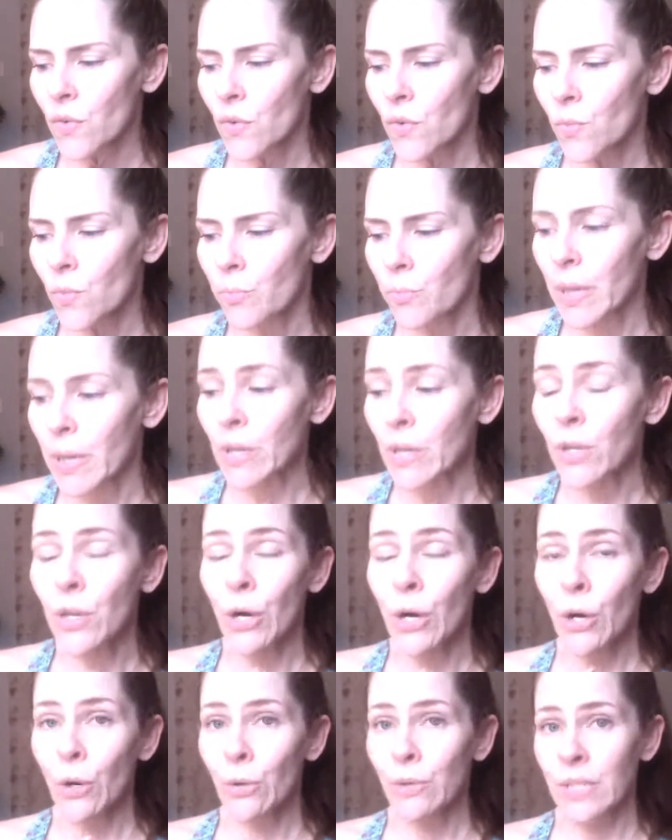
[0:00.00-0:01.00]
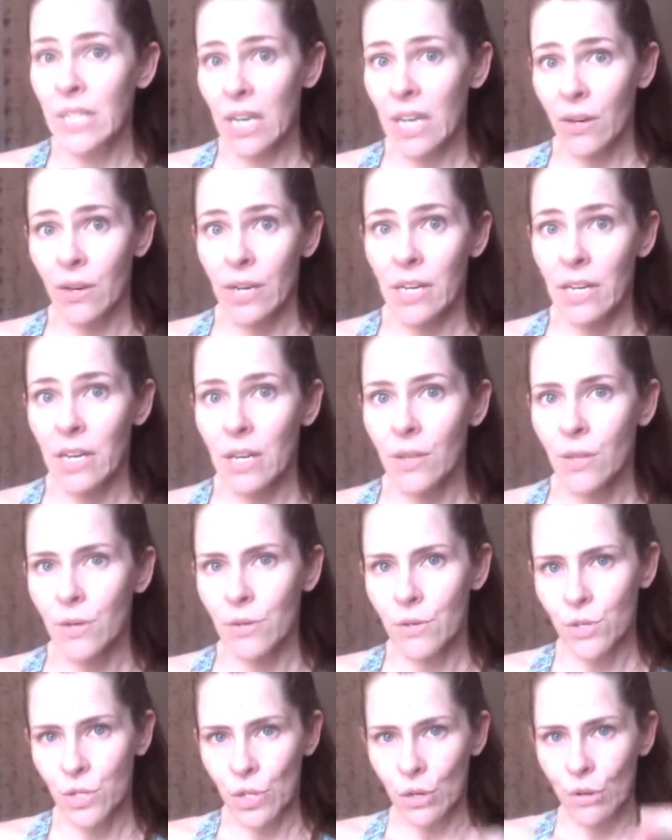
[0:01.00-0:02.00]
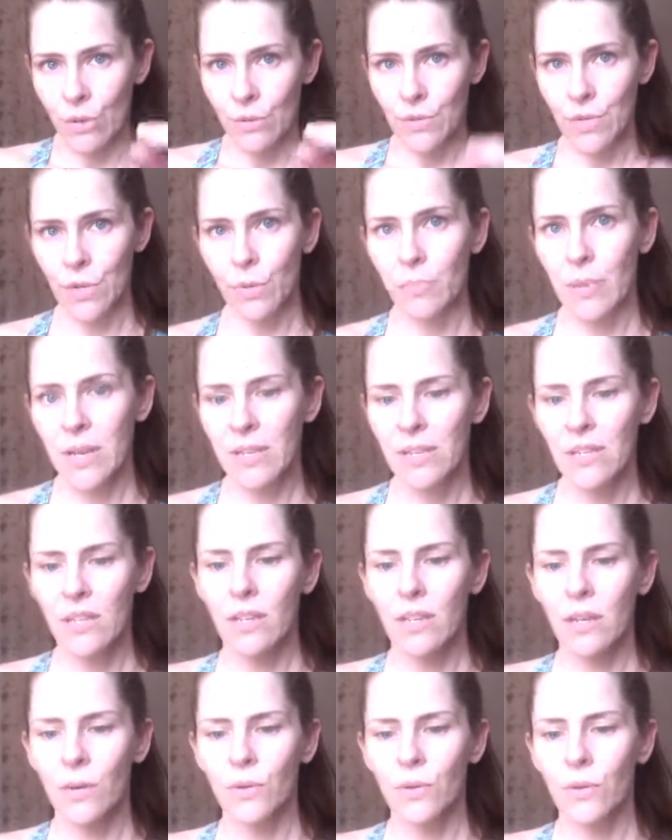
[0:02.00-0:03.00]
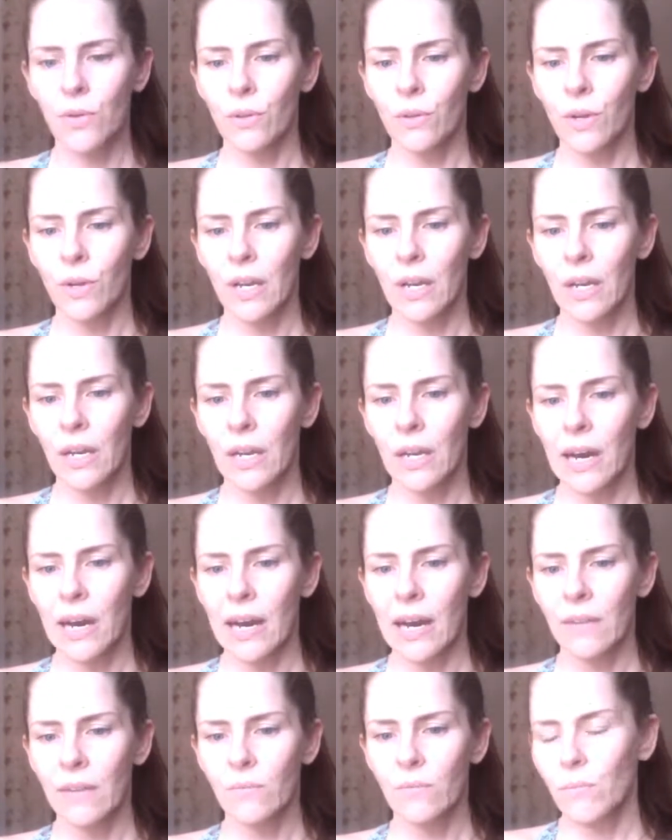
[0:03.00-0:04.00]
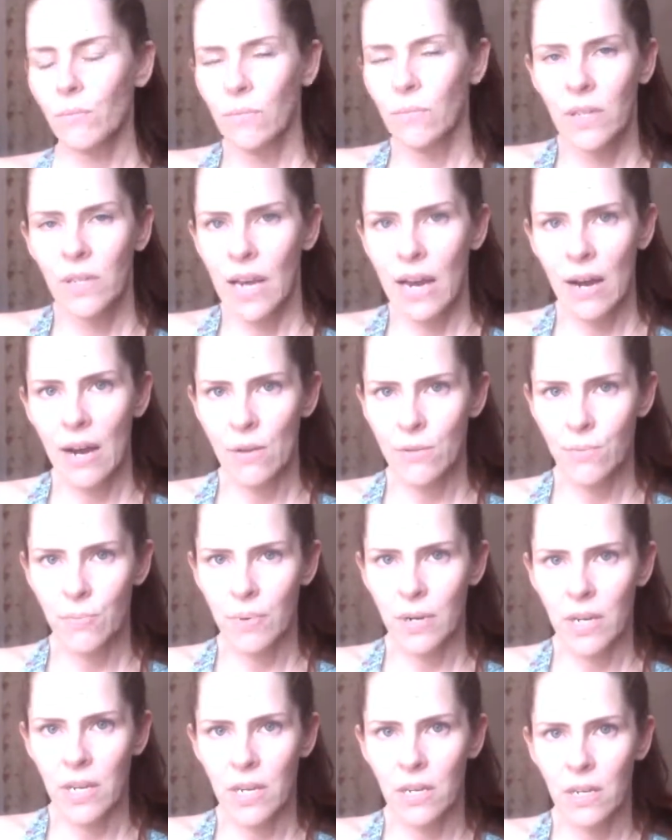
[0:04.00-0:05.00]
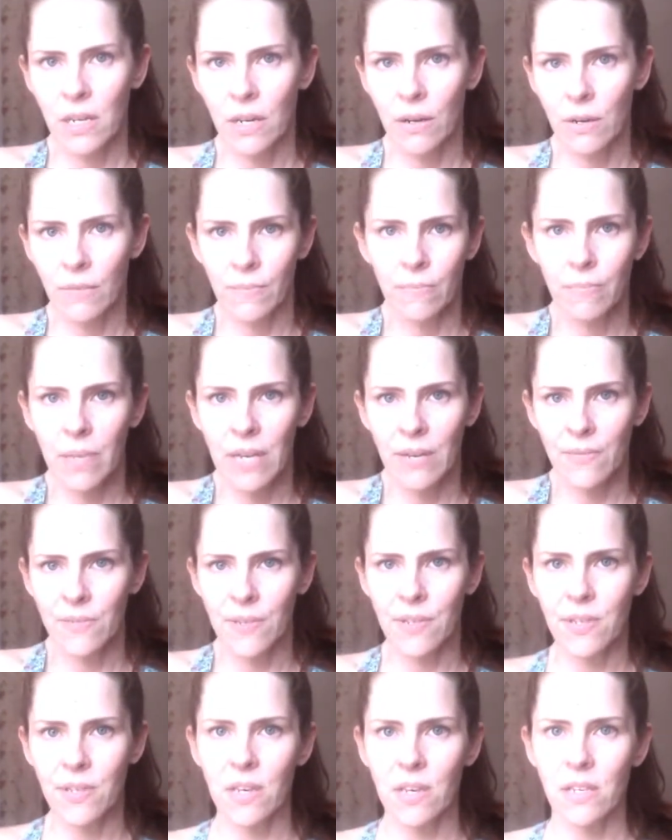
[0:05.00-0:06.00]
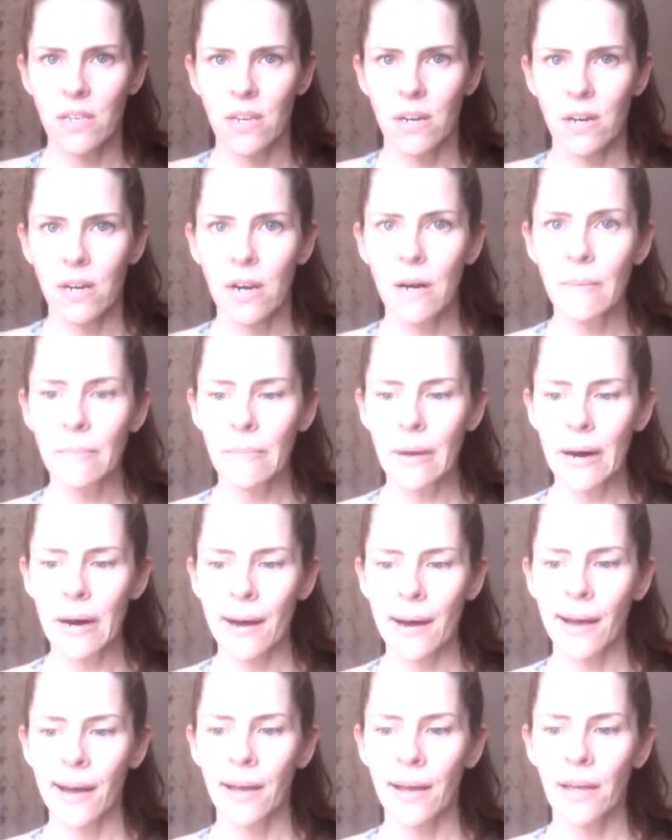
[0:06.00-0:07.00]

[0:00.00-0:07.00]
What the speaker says: But no dairy either. So basically you're looking at cows, beef is easy to come by,